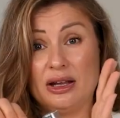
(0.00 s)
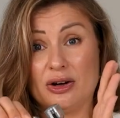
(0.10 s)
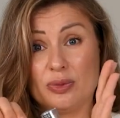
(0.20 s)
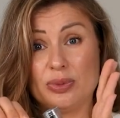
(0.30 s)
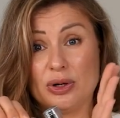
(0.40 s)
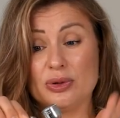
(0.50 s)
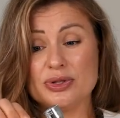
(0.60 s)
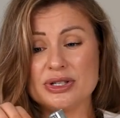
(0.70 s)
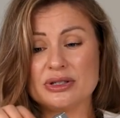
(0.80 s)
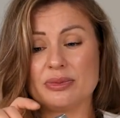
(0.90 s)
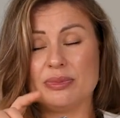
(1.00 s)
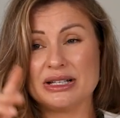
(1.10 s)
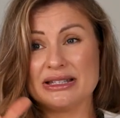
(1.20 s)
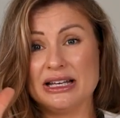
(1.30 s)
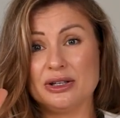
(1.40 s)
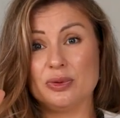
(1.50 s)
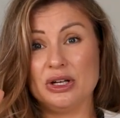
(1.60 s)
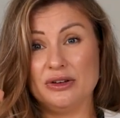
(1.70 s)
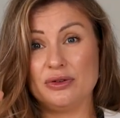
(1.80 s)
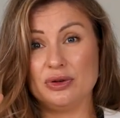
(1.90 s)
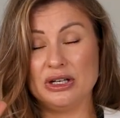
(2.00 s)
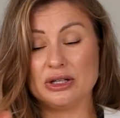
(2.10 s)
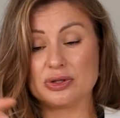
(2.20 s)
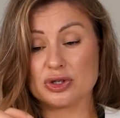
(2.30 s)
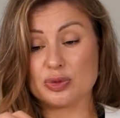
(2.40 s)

air blows, but then if you need to